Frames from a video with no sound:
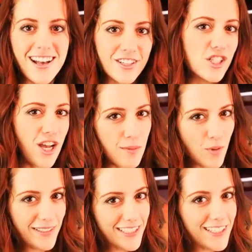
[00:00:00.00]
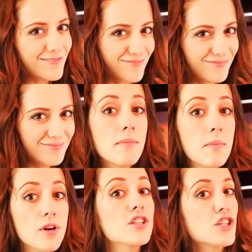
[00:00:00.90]
on a job well done.
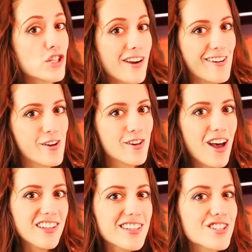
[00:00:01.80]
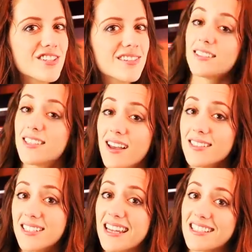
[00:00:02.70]
Remember to share your knowledge,
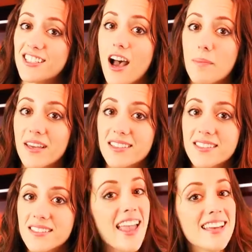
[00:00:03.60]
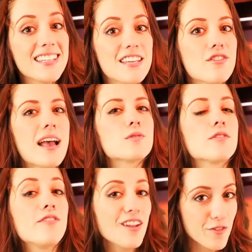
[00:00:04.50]
discuss today's topics, and interact
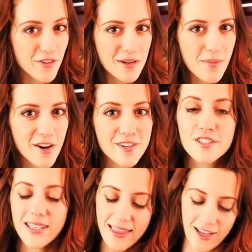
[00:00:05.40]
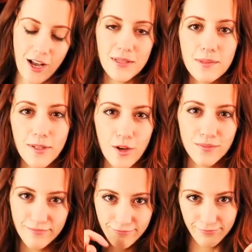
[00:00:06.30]
with fellow Freedom Partners in the comments below.
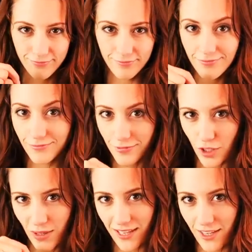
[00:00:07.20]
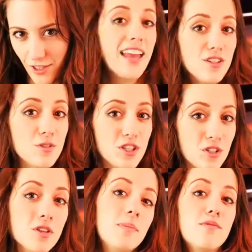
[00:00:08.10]
And you
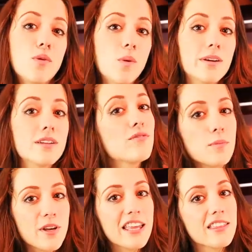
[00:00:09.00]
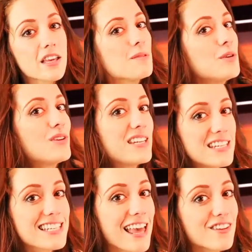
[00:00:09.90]
too can be rewarded for bringing the community
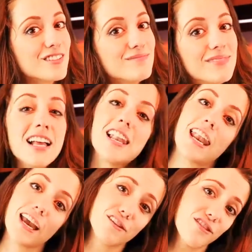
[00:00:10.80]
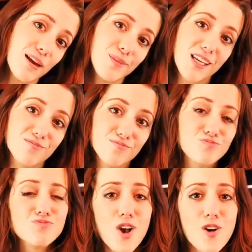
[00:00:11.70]
together, like a
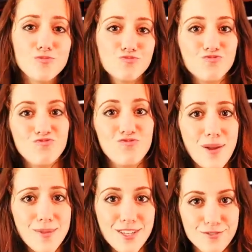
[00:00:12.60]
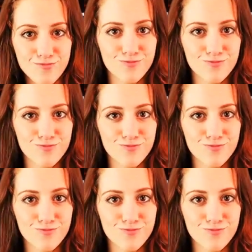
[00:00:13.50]
family. Families.